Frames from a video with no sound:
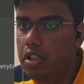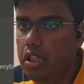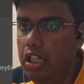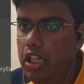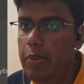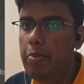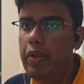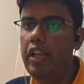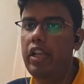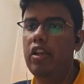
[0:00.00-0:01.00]
it being
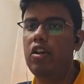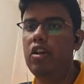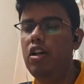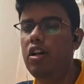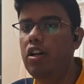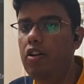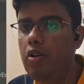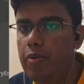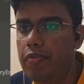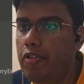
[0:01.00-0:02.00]
open
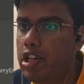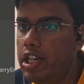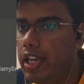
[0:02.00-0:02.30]
for attack.